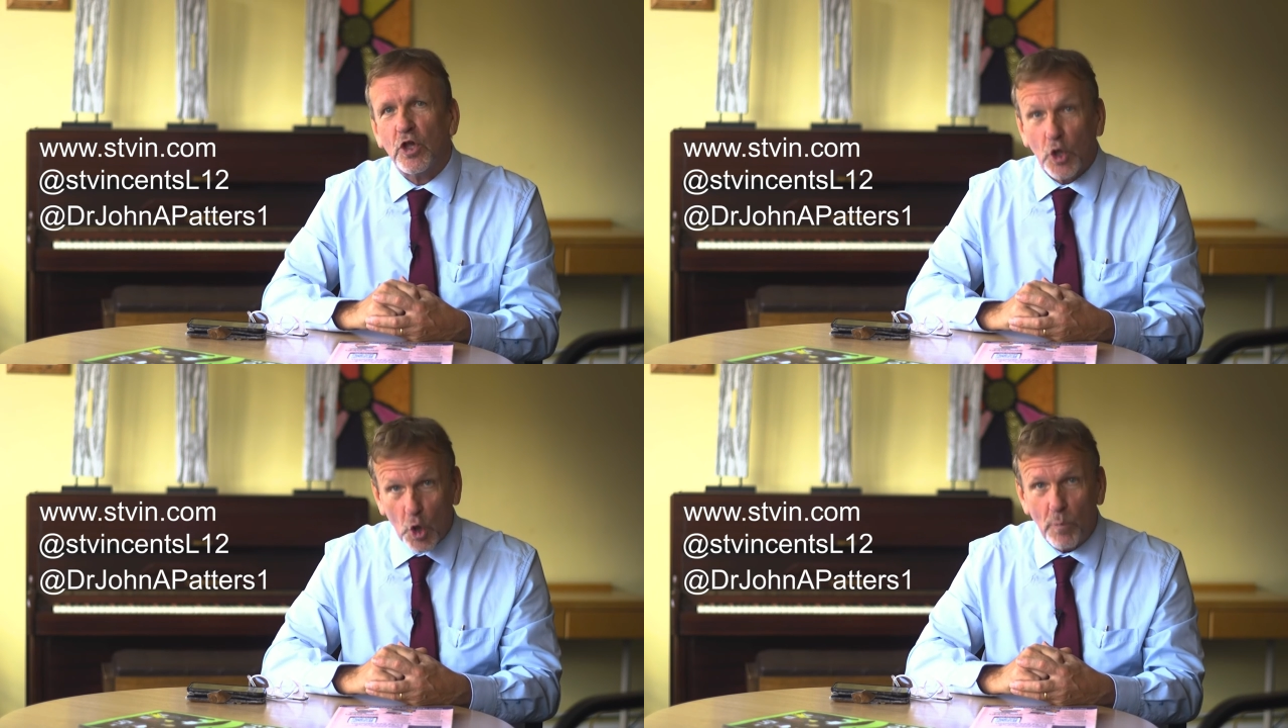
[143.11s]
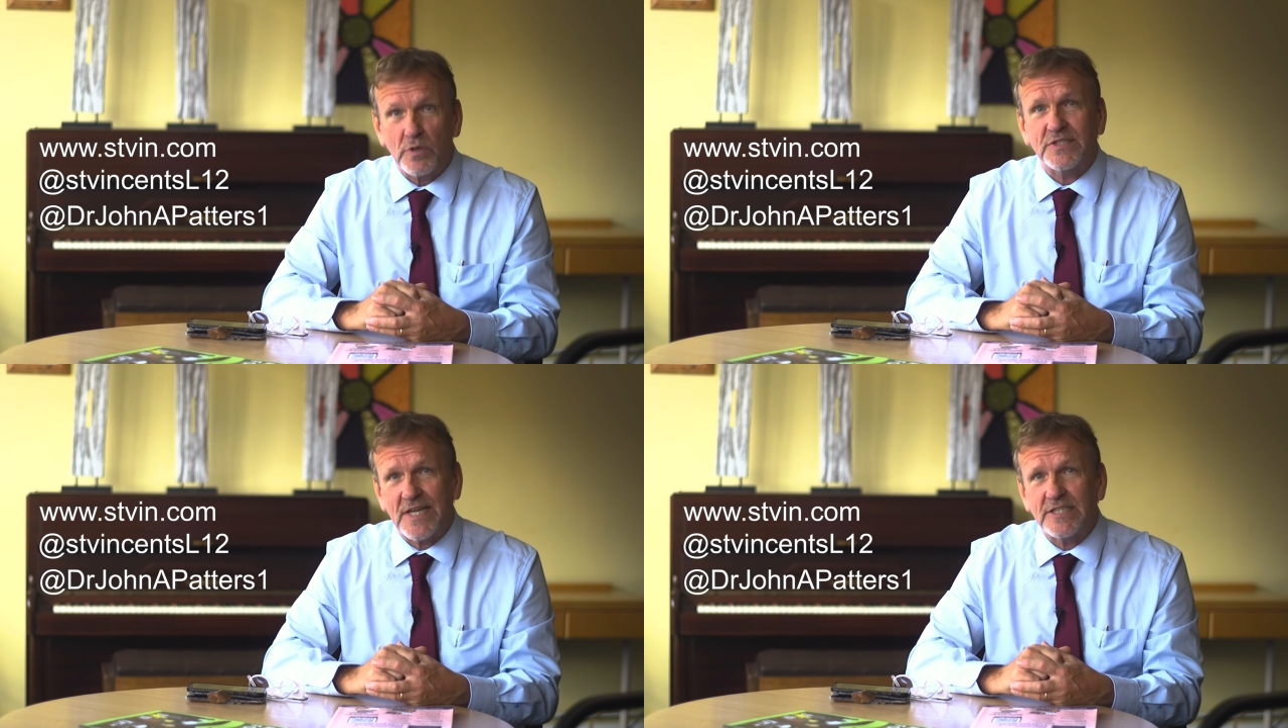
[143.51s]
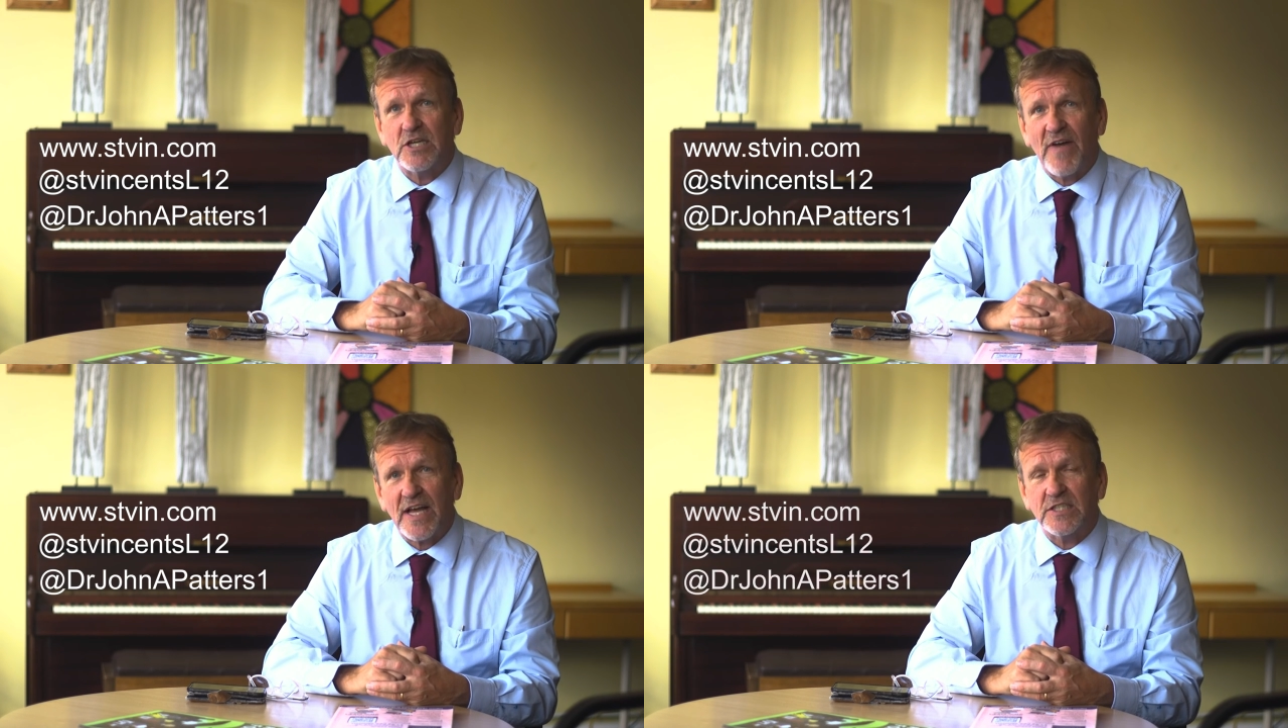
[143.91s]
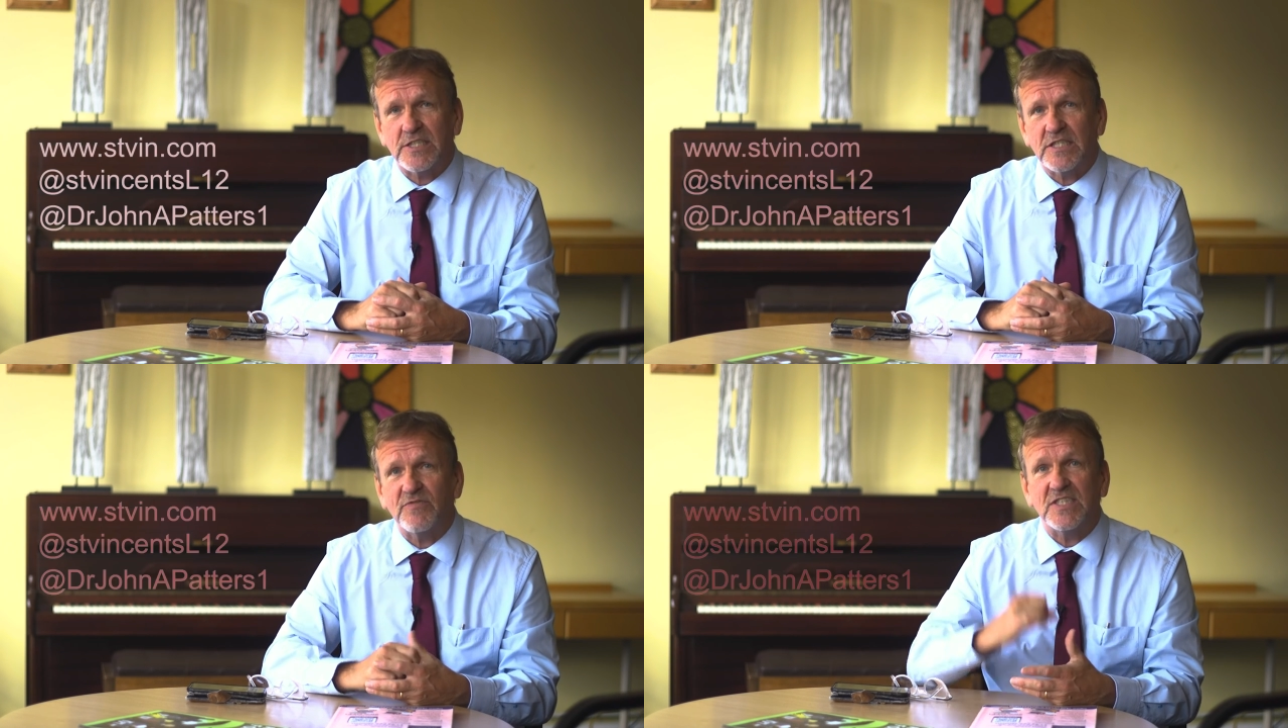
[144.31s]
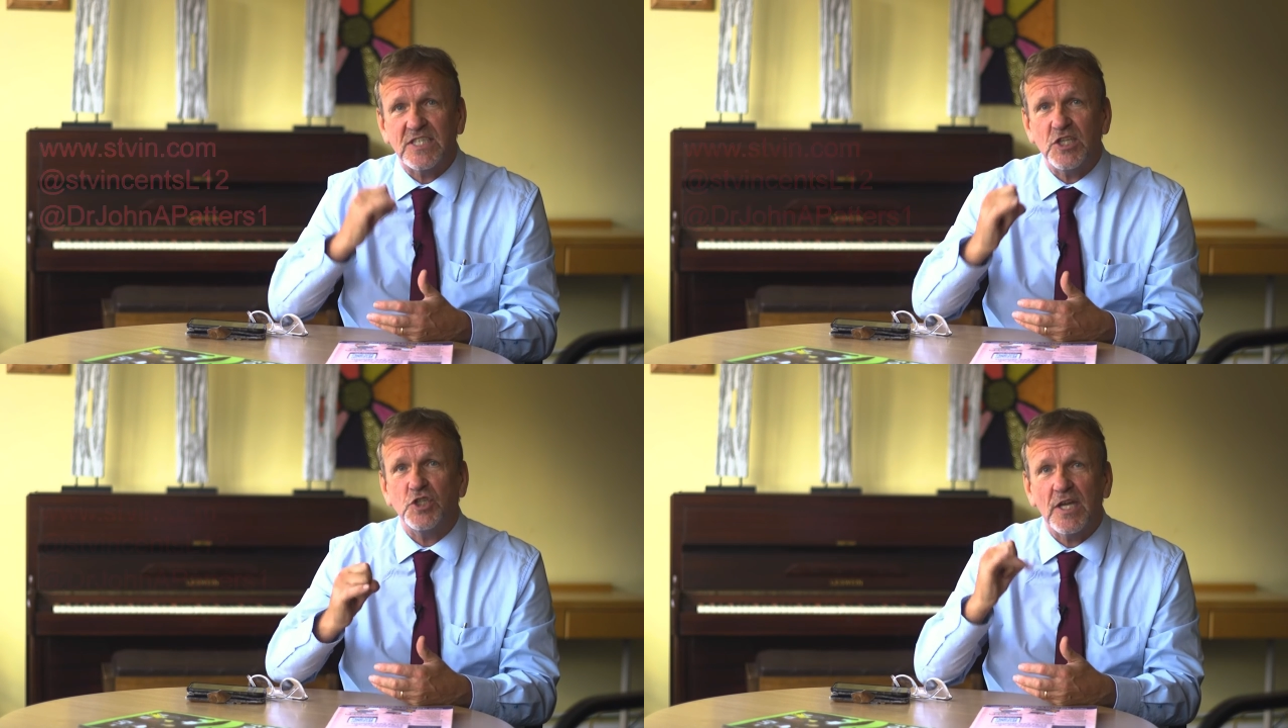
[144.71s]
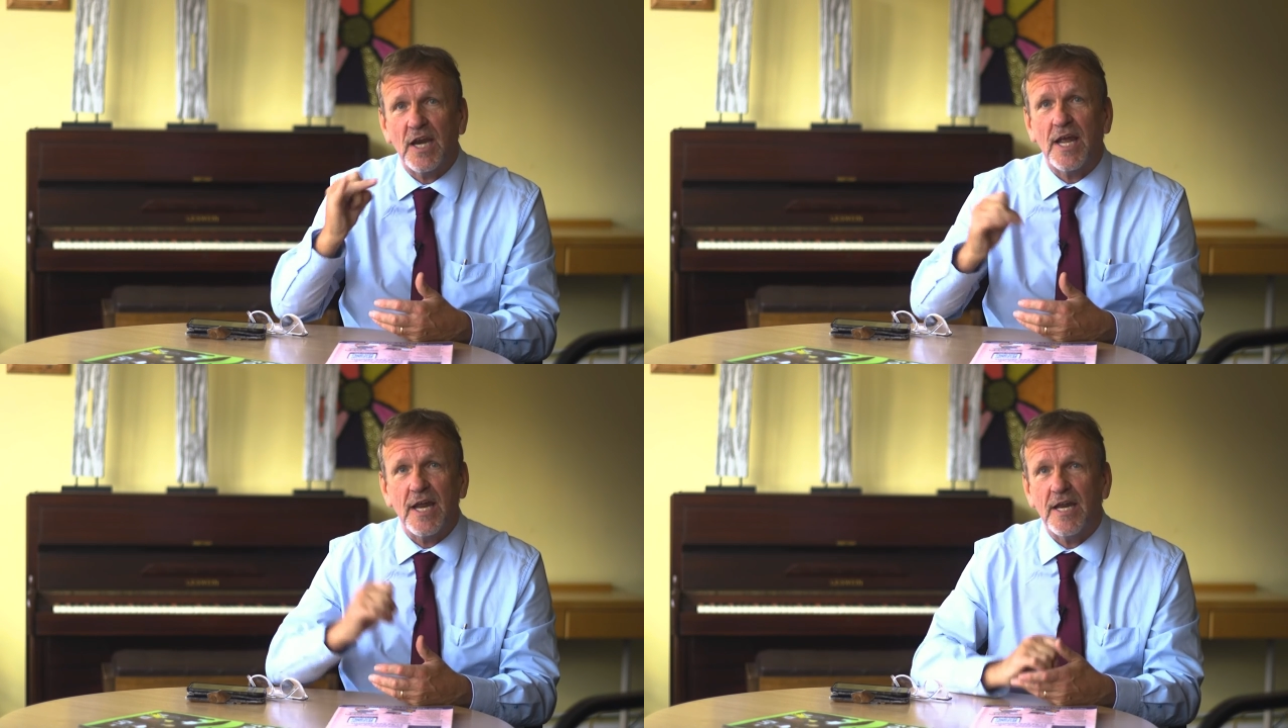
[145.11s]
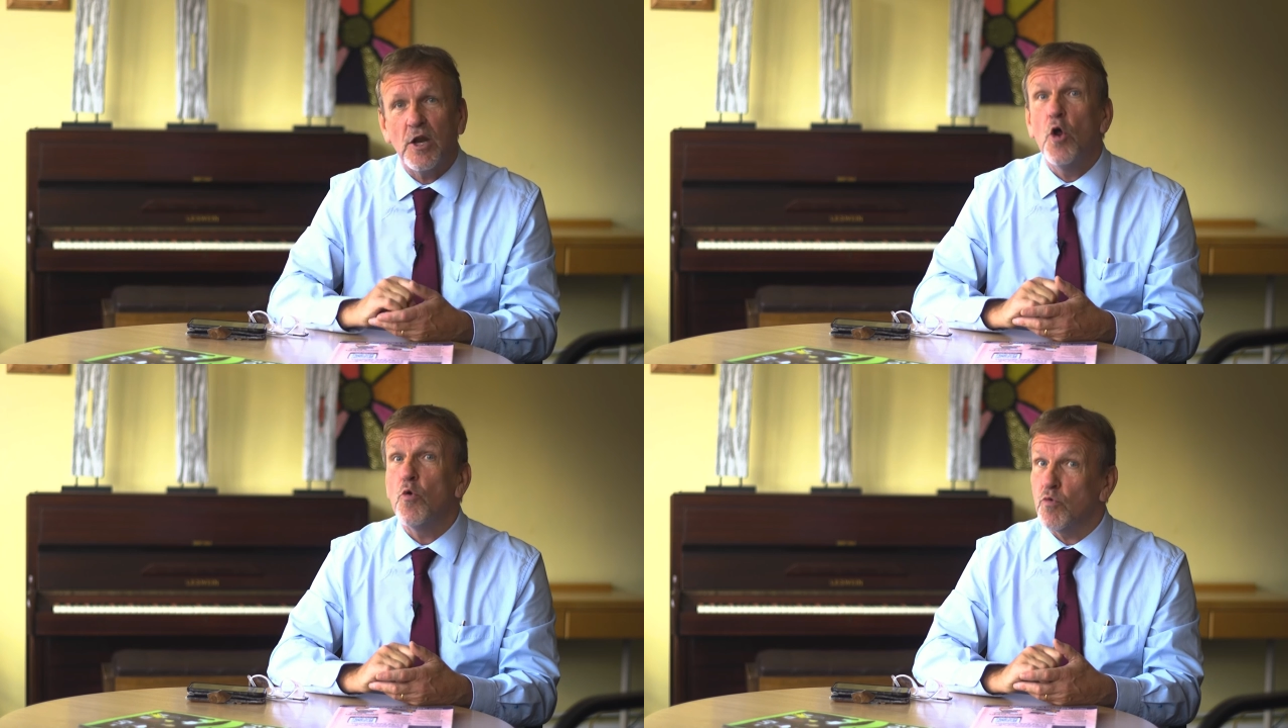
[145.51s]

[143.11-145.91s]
global centre of excellence for teaching and learning,